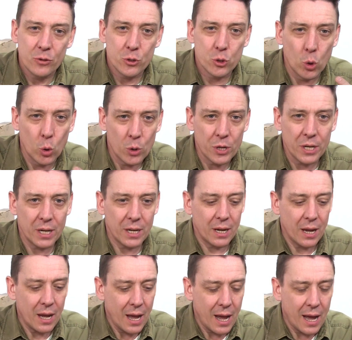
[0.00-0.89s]

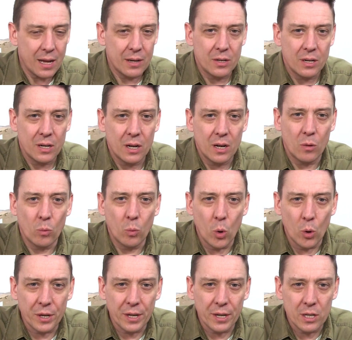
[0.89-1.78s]
talking and
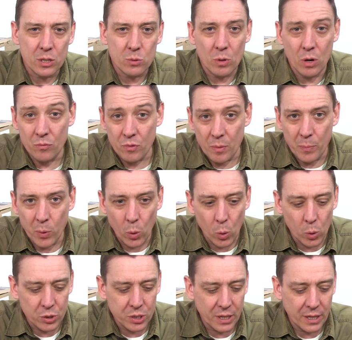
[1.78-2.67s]
walking as well,
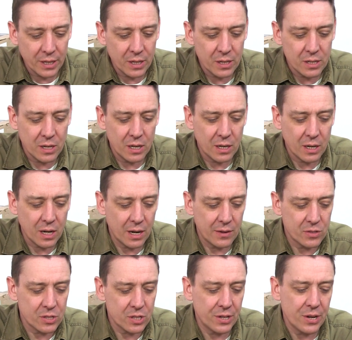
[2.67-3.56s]
reporting
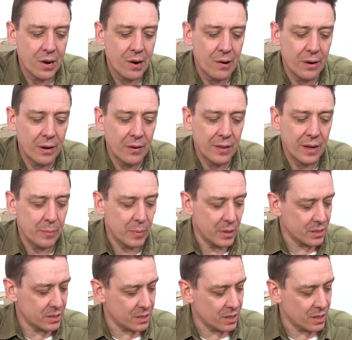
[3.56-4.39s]
kind of scenario there. But